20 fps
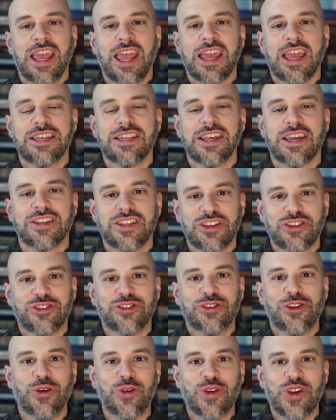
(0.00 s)
and does his
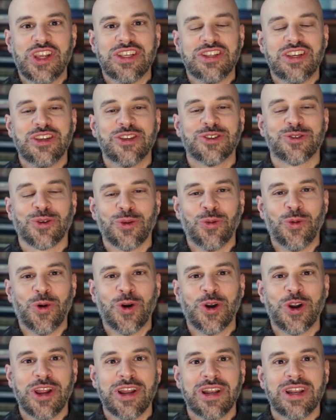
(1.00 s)
duties, he's
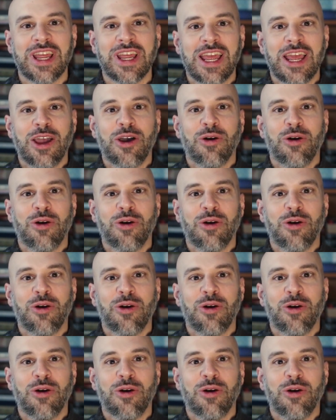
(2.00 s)
rewarded